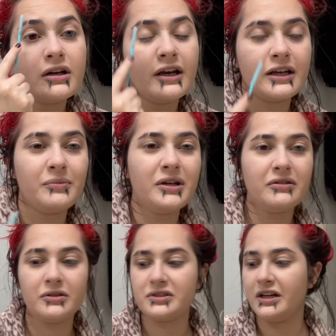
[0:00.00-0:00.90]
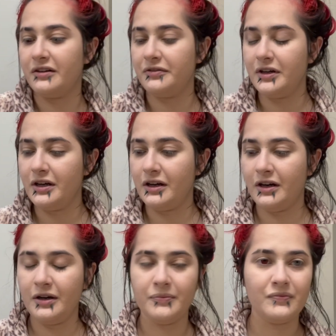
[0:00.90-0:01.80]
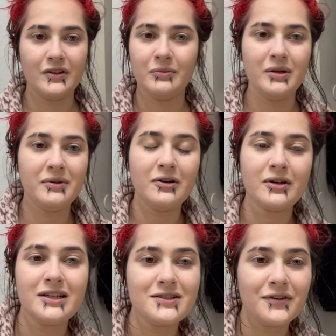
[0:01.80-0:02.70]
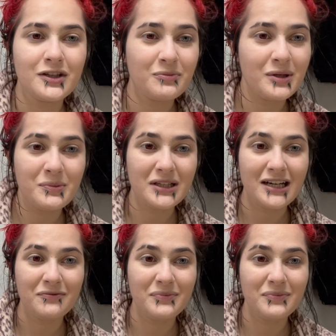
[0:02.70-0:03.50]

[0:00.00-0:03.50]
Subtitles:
It can be a little tough. There may be all kinds of other people that have